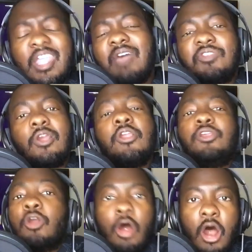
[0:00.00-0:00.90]
after
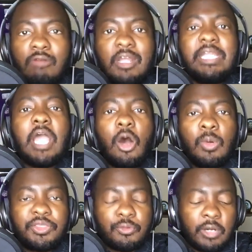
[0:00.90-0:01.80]
you're already
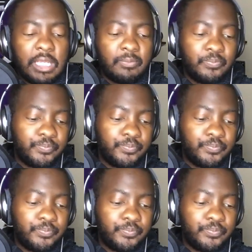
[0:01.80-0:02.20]
0-3.